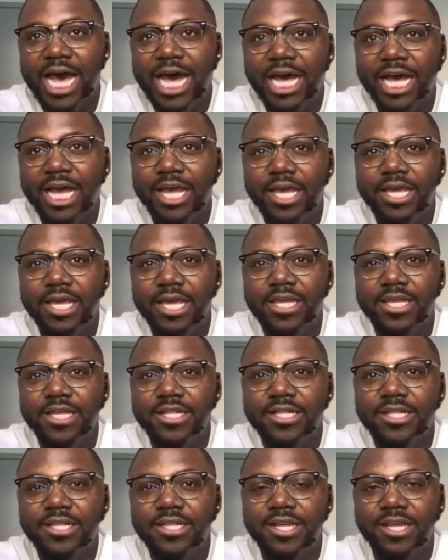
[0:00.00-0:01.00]

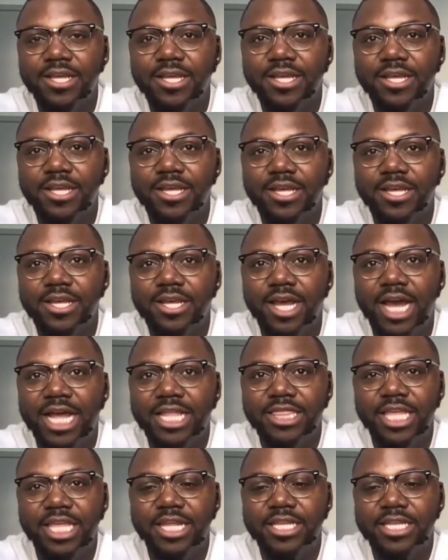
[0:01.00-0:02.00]
I
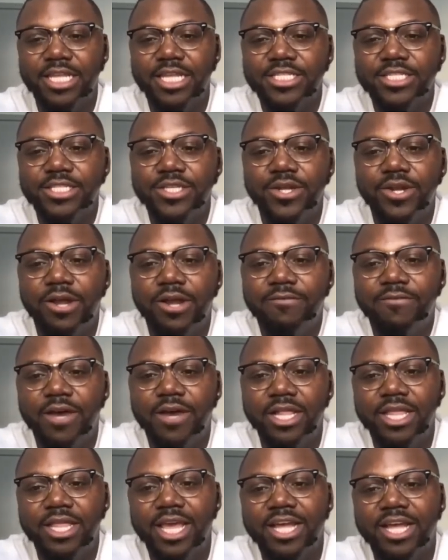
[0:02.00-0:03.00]
I think this year I
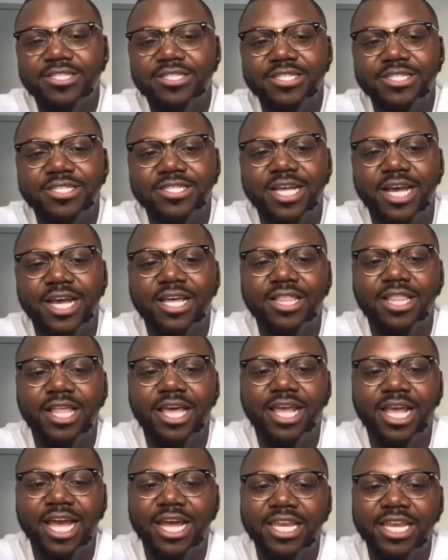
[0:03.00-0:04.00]
finally had to decide
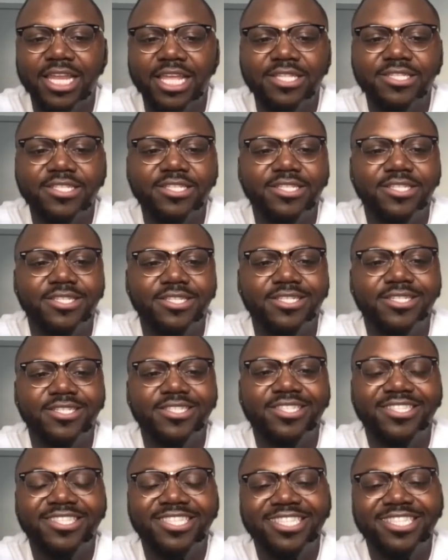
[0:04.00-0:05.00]
like I need to
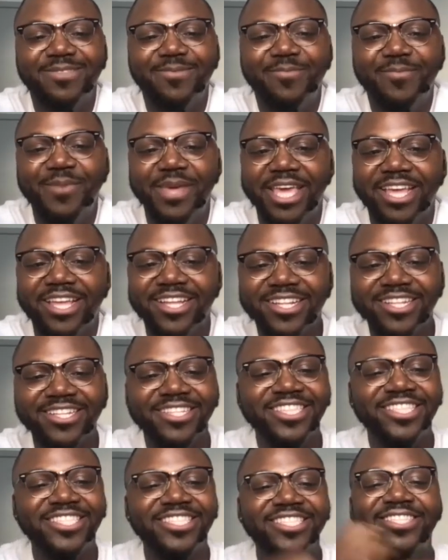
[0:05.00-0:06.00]
just pick
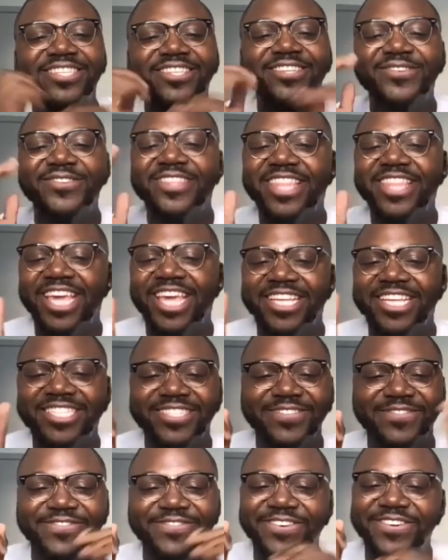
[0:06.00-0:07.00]
two
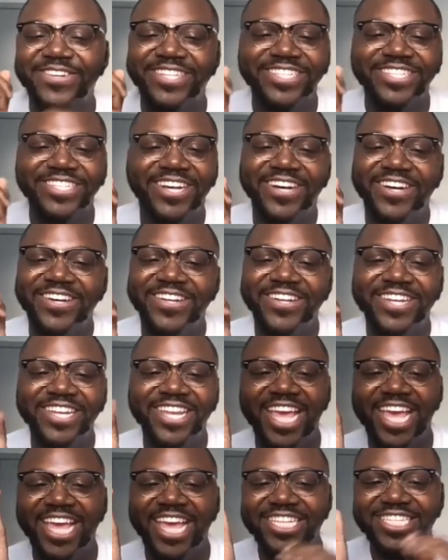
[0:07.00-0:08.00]
things to focus
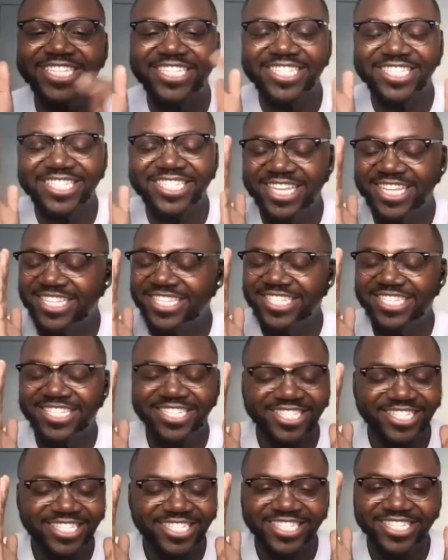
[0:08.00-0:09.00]
on and just and
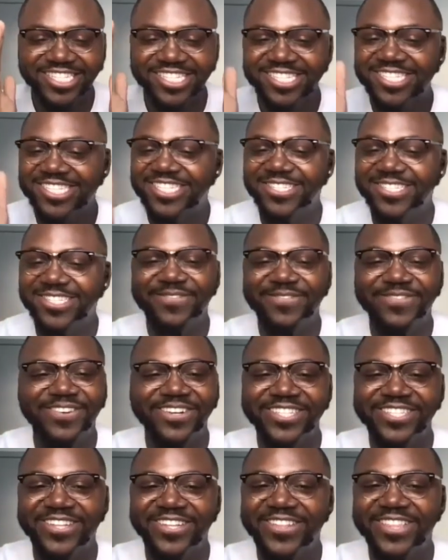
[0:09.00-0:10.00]
just just just
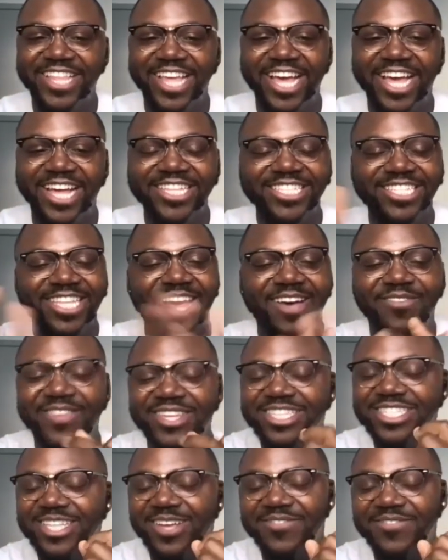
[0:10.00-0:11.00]
focus on that
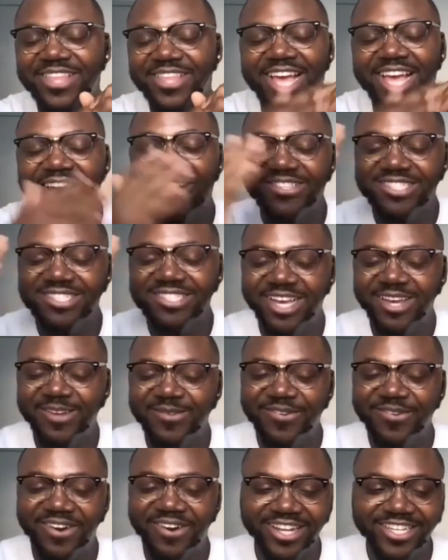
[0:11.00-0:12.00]
stop accepting
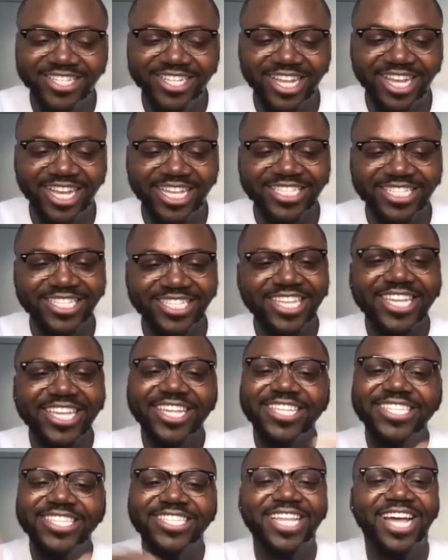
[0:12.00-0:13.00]
outside projects
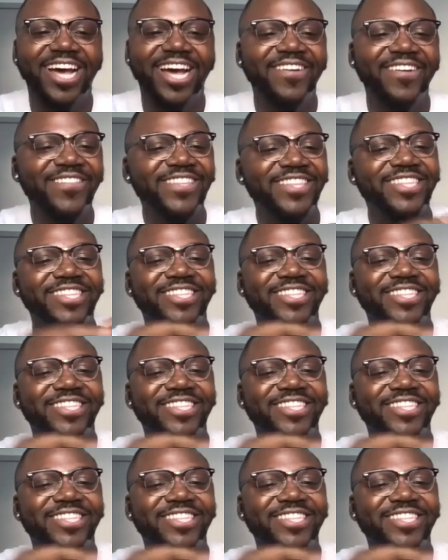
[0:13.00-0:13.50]
mm. stop